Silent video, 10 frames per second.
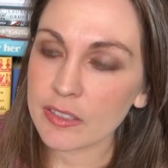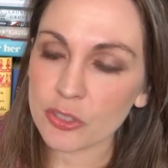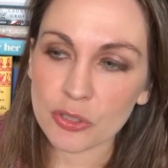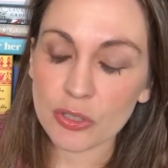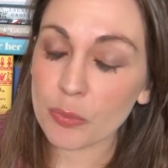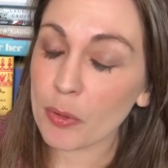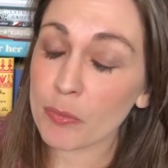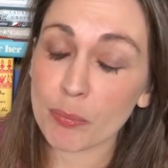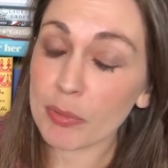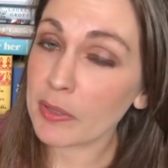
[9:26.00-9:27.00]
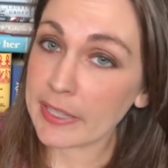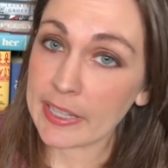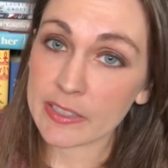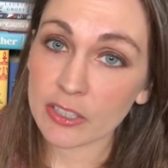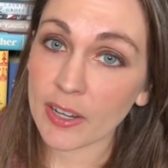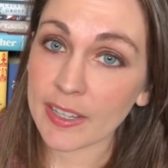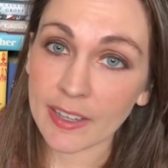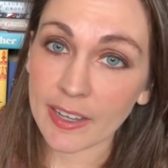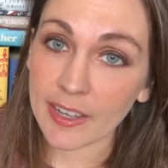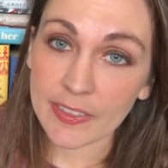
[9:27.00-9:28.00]
just they're both brilliant so i
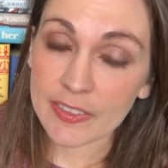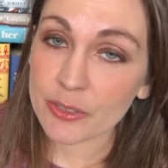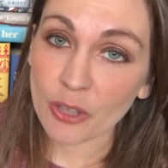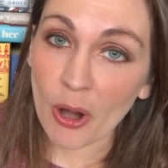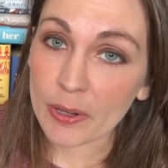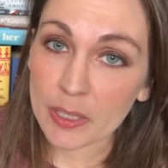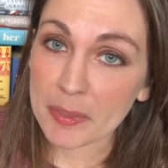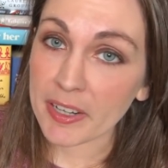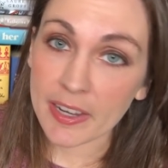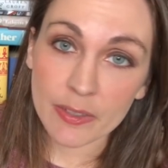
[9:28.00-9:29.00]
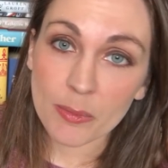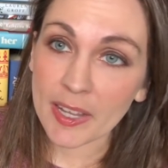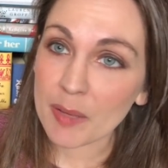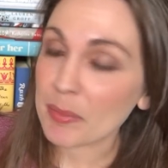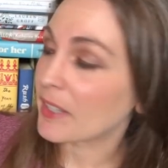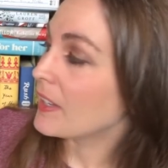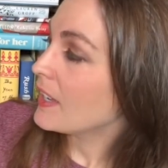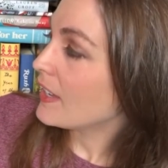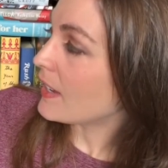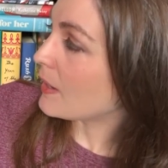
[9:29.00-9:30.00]
i think there's an argument either way but
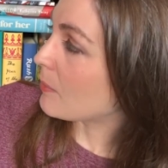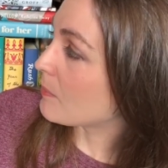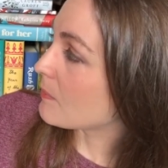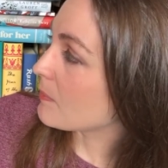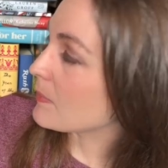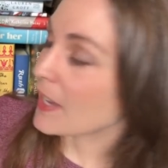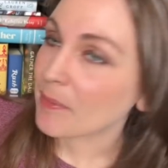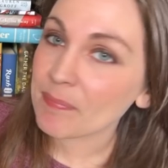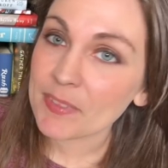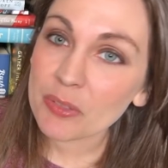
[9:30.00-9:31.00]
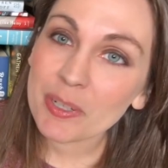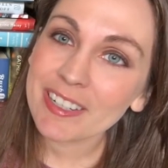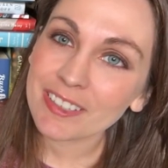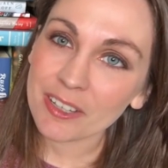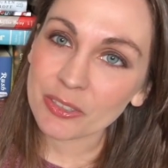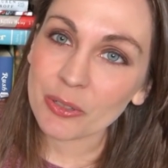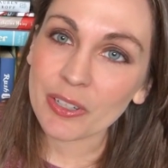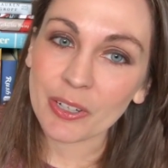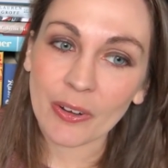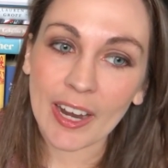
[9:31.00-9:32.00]
um yeah this one is also
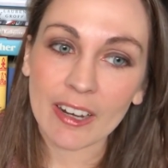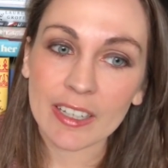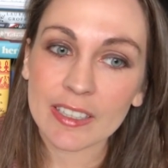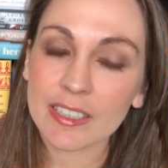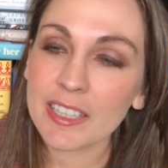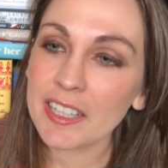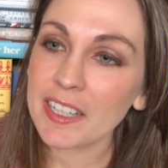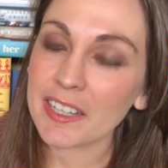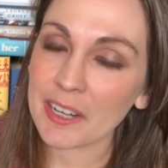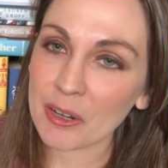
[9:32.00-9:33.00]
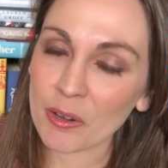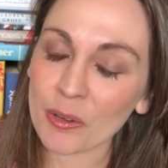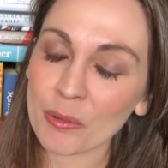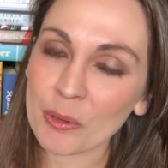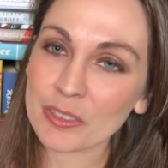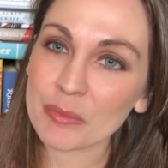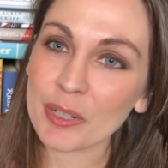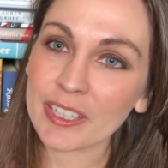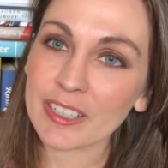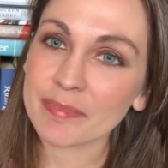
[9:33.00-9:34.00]
you know eric at eric lonesome
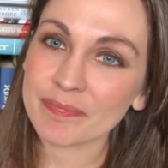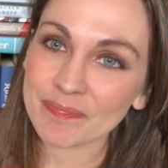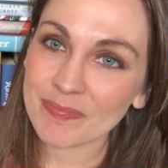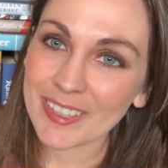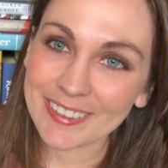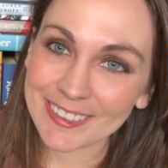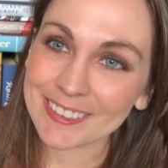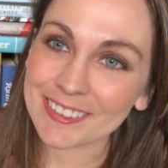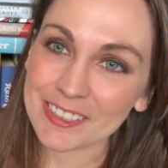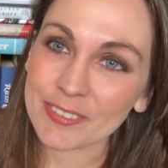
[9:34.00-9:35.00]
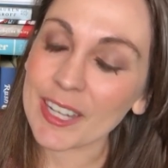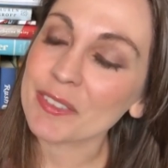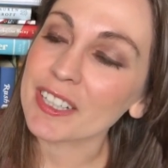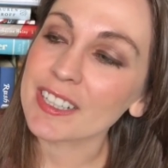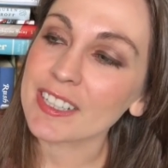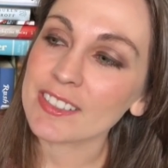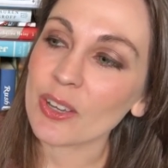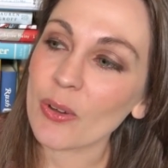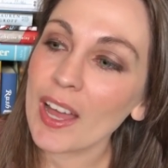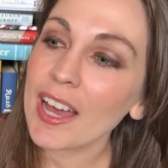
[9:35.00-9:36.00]
reader this is his favorite
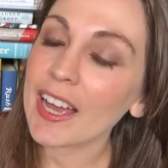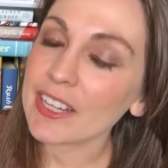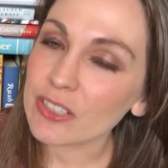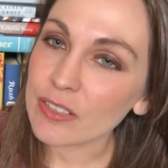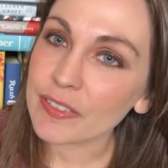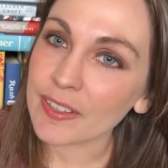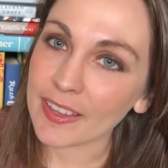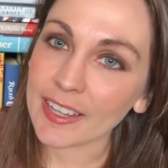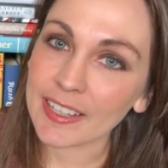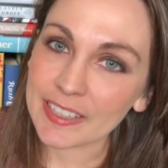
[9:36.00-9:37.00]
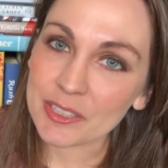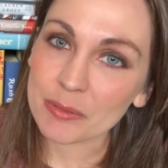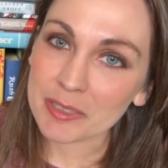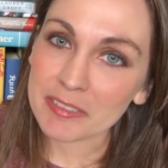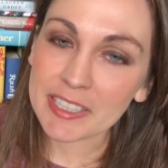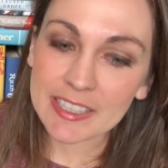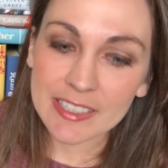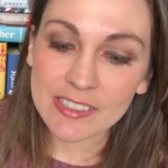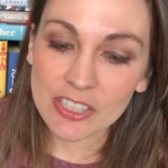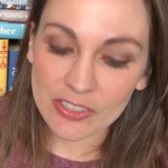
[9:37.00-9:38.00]
so i do feel like i need to reread
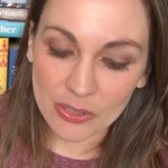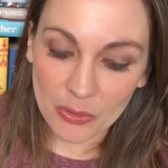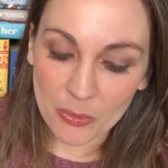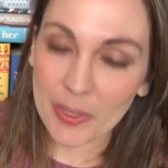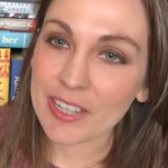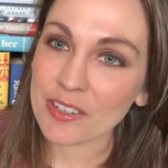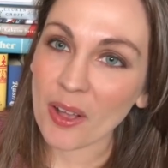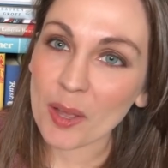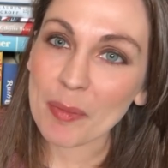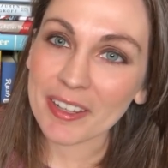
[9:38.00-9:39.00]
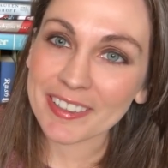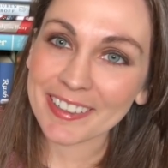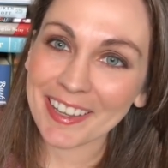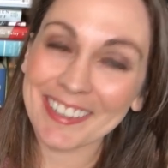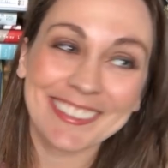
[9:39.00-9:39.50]
this just so we can talk about it again